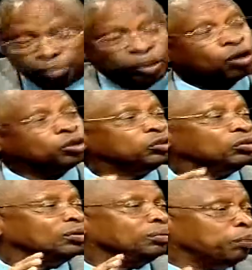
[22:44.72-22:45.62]
Because
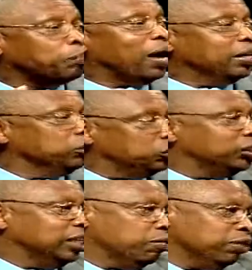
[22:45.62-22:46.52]
people are used
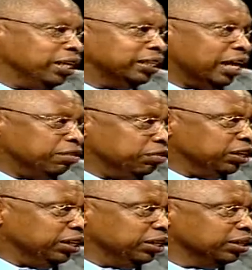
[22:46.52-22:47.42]
here with
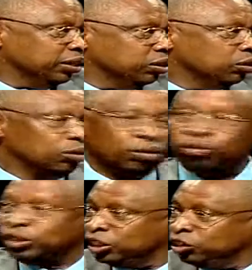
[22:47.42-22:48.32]
HIV,
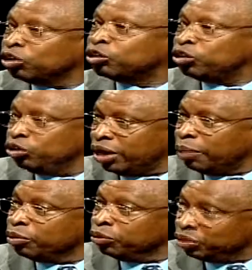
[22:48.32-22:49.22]
which is not
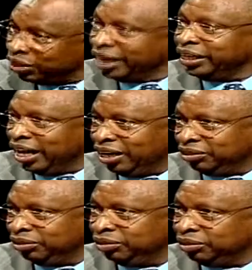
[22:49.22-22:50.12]
curable right now.
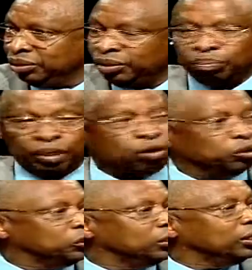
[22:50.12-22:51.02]

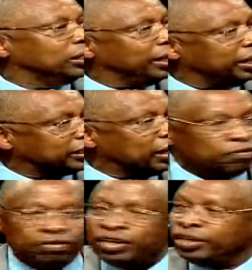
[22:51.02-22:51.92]
Because the
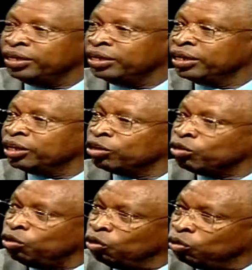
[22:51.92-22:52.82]
HIV
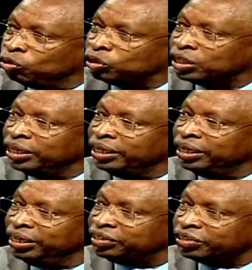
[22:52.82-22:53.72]
goes and
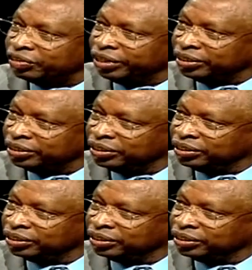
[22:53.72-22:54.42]
integrates